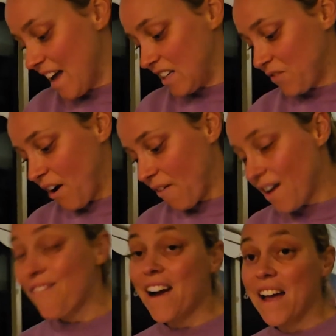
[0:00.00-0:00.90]
It's very
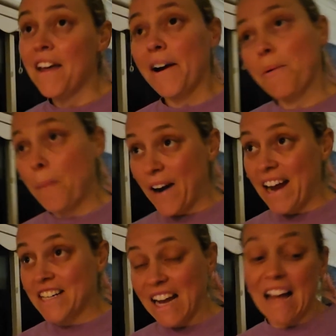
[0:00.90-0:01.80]
rare that I'll
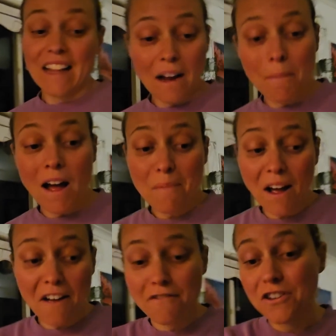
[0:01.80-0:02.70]
branch out. Like, I might
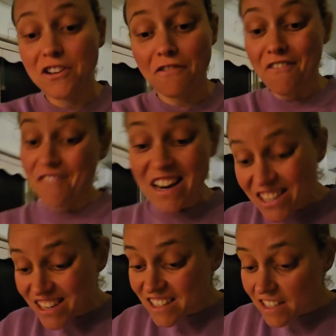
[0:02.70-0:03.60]
buy a few different
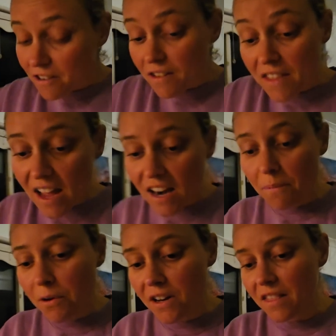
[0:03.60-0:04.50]
veggies here and there to
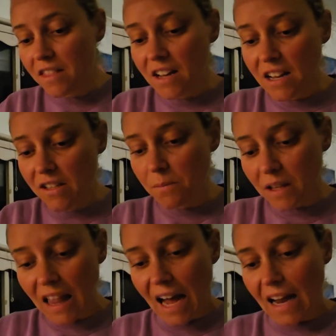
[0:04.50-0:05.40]
put in things,
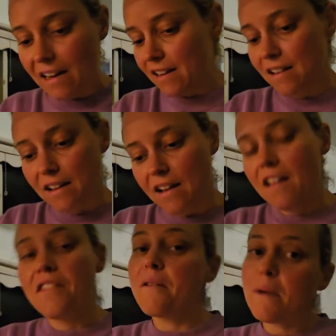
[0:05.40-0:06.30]
but like,
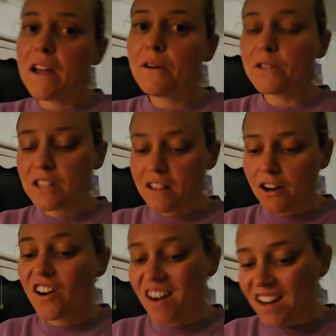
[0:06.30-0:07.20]
the meals, the
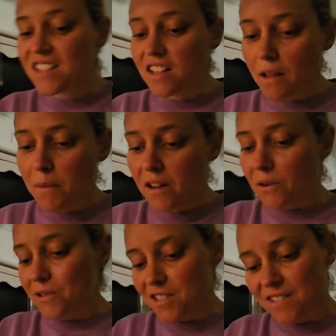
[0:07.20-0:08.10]
crux of the
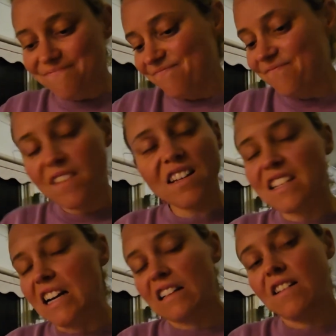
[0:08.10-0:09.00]
meals,
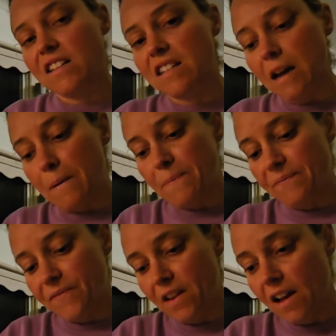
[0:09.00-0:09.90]
exactly the same.
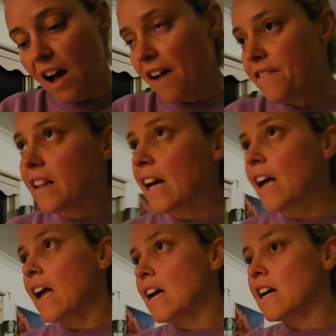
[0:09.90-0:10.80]
I feel like
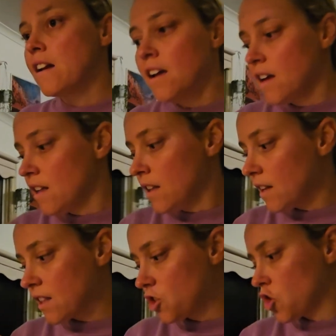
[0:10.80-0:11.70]
I eat,
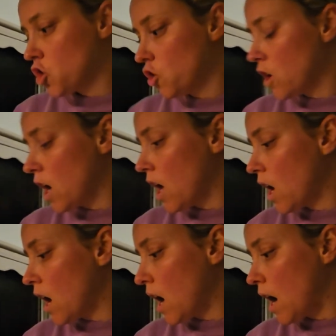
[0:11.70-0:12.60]
like this
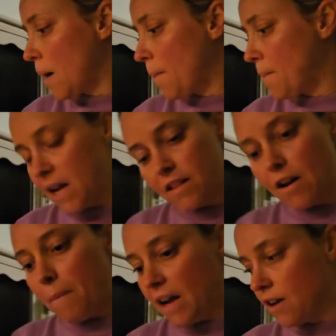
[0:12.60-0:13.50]
tuna bake that
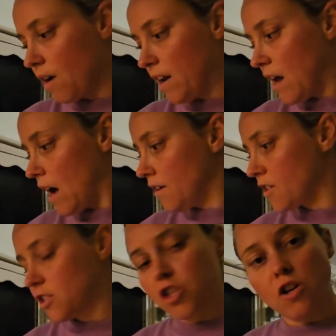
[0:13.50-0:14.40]
I'm making right now, like
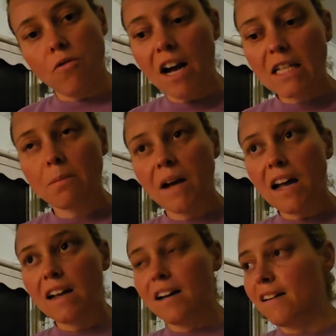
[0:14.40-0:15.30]
this tuna rice bake,